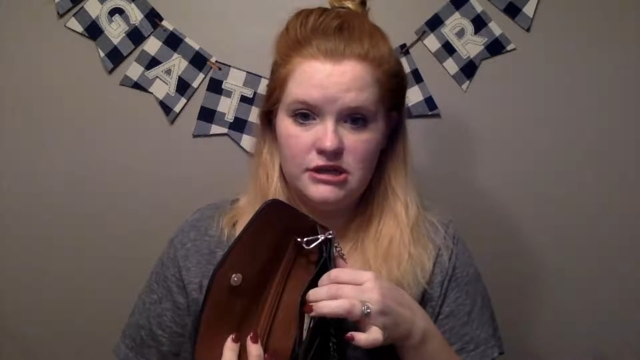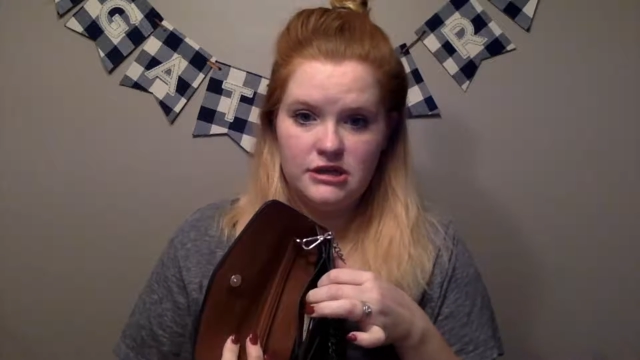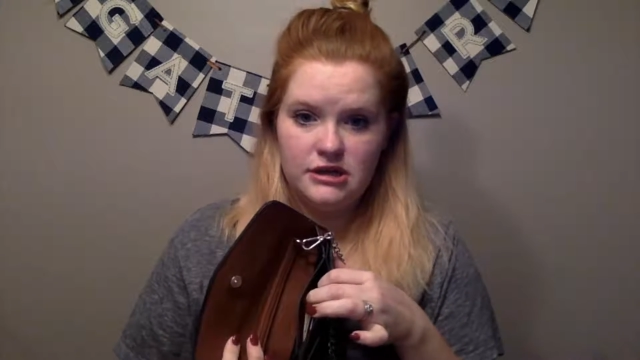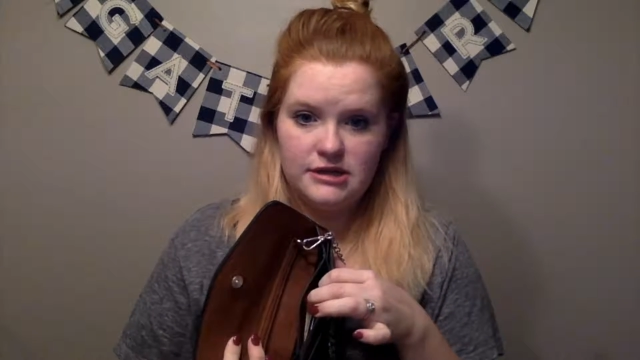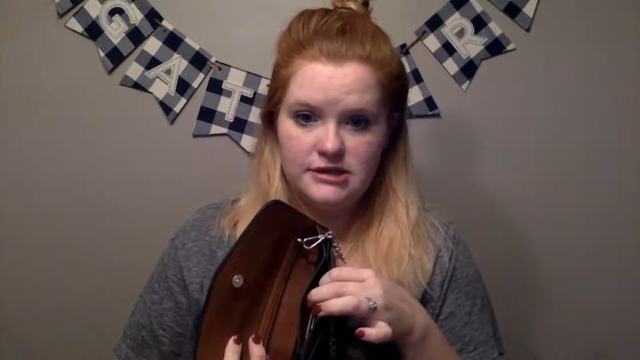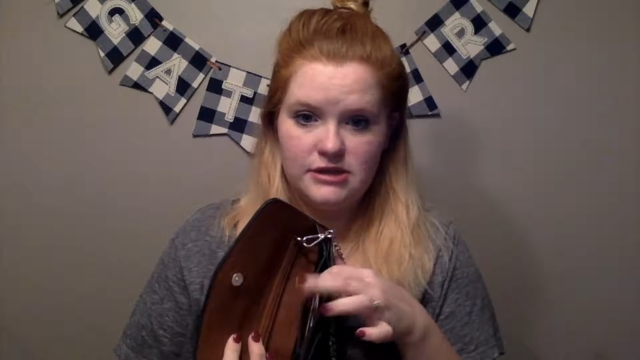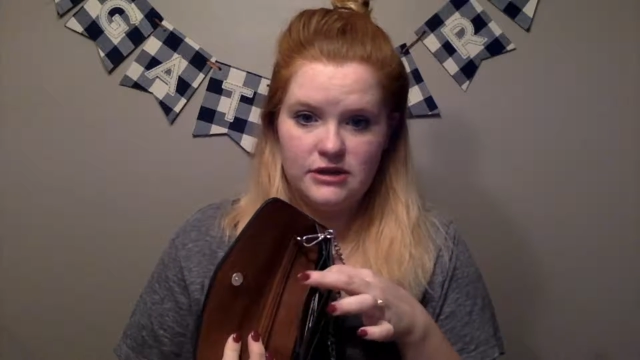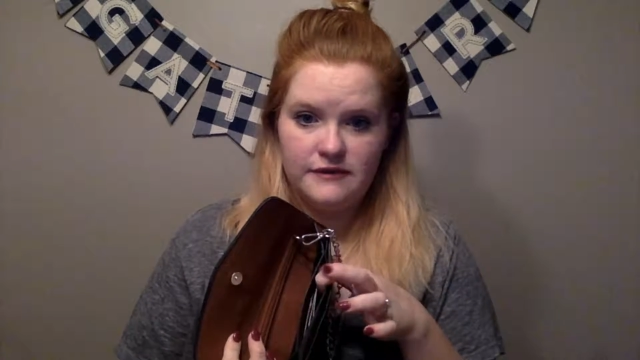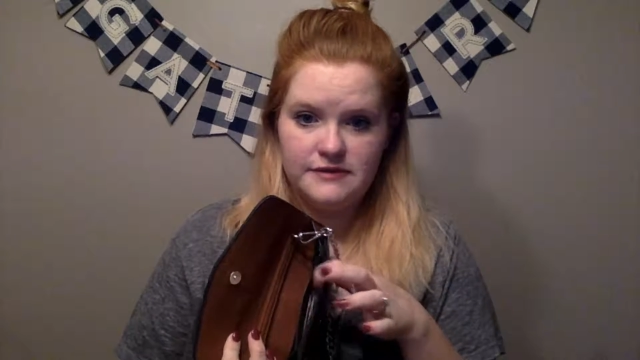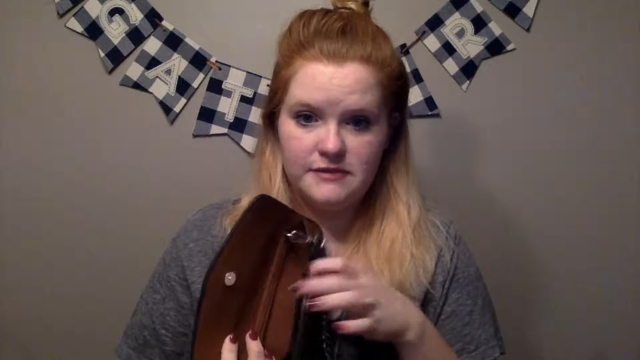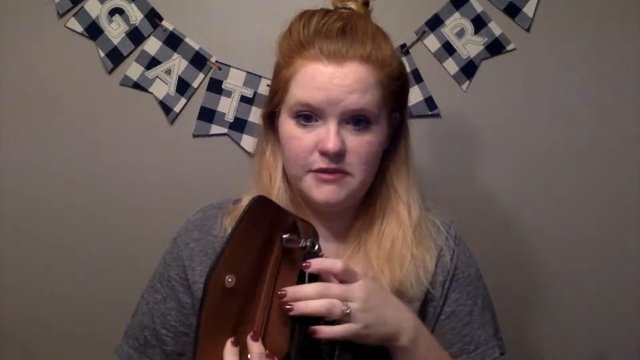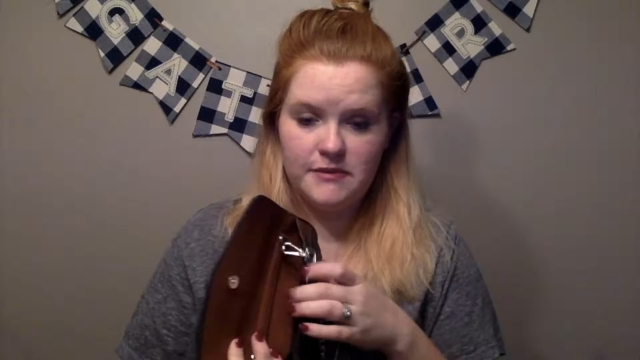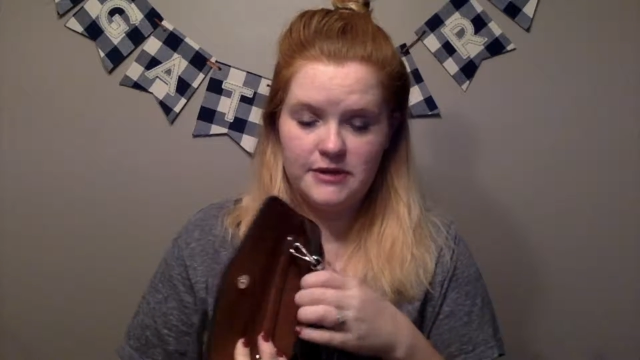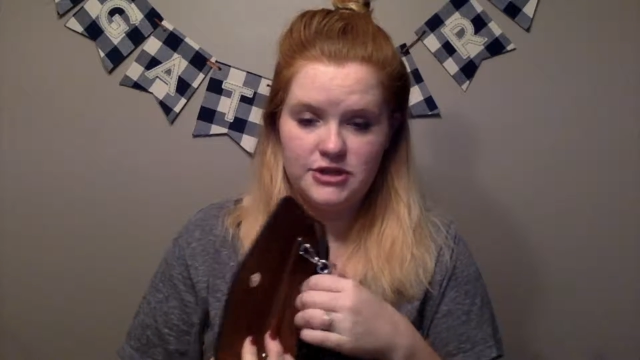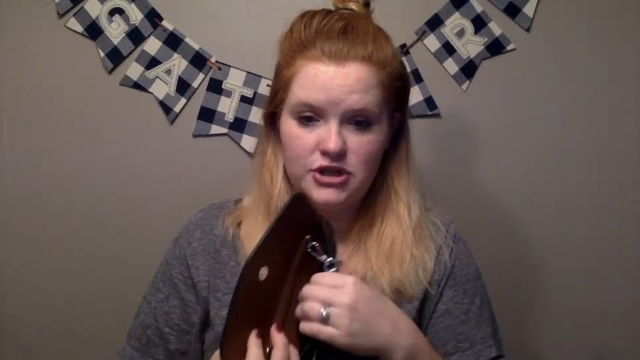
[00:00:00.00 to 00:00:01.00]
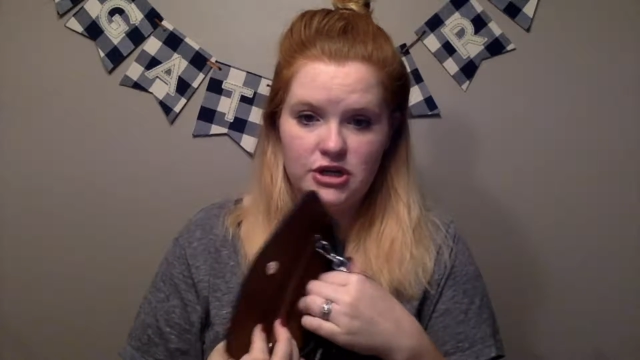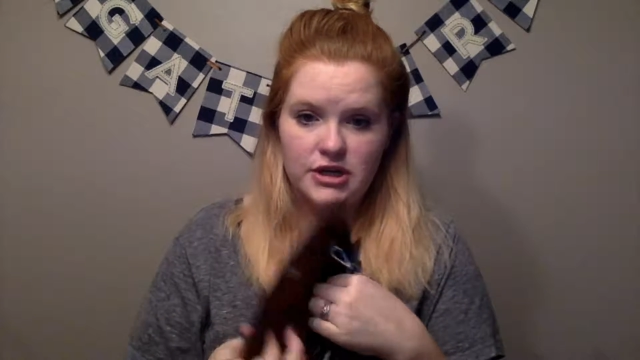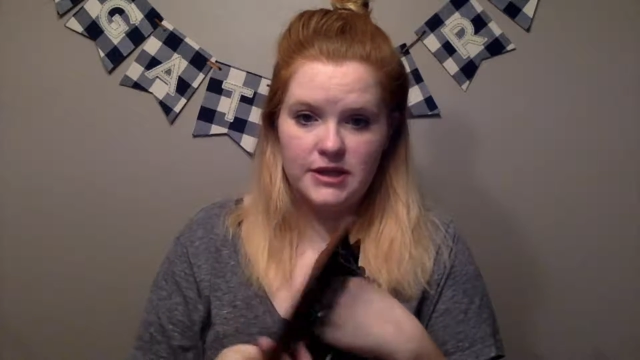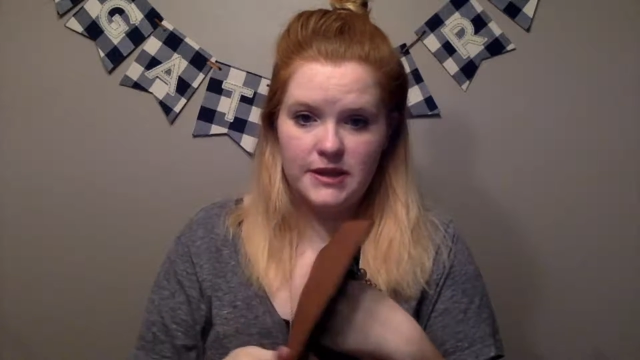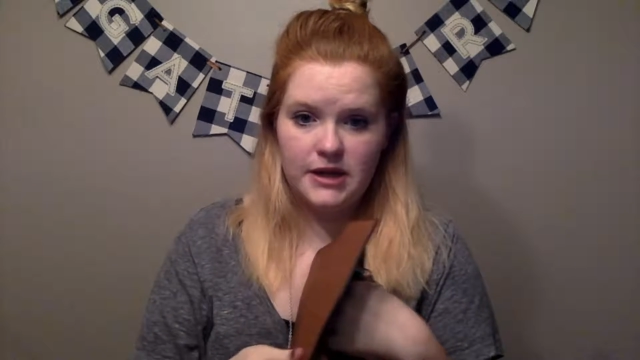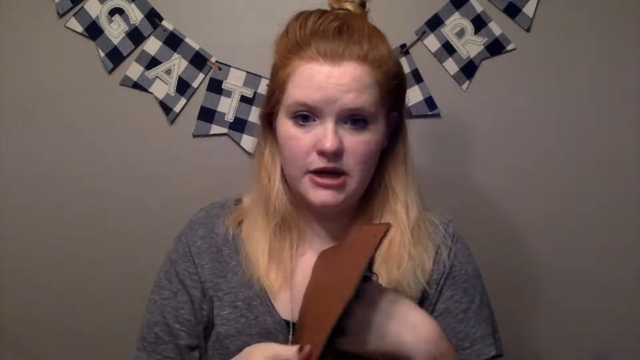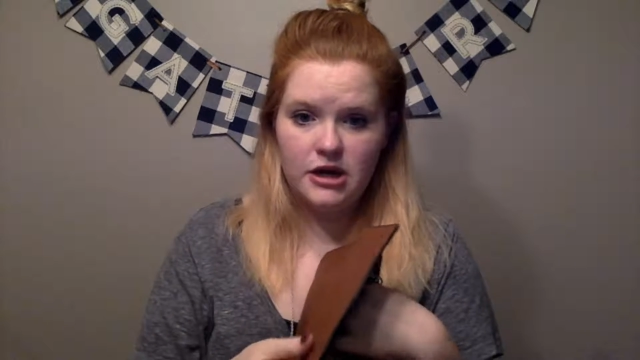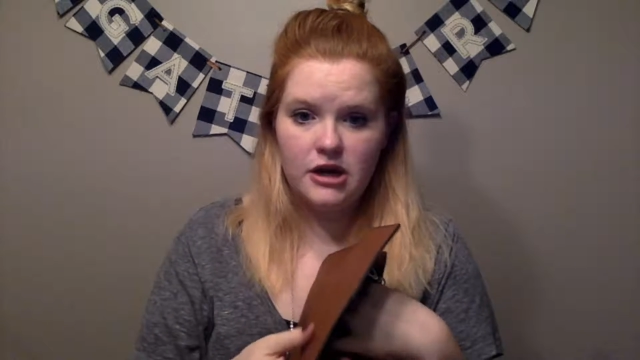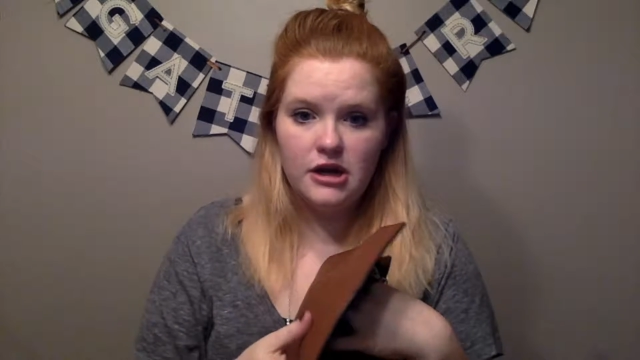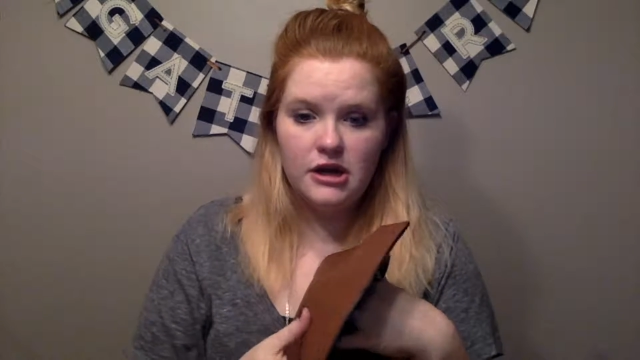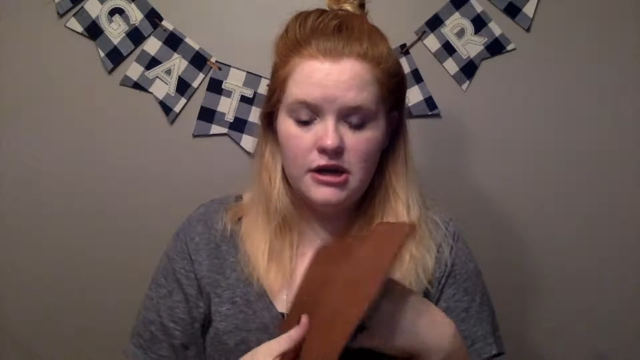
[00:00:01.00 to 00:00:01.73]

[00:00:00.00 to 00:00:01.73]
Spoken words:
I still have some of my junk in there.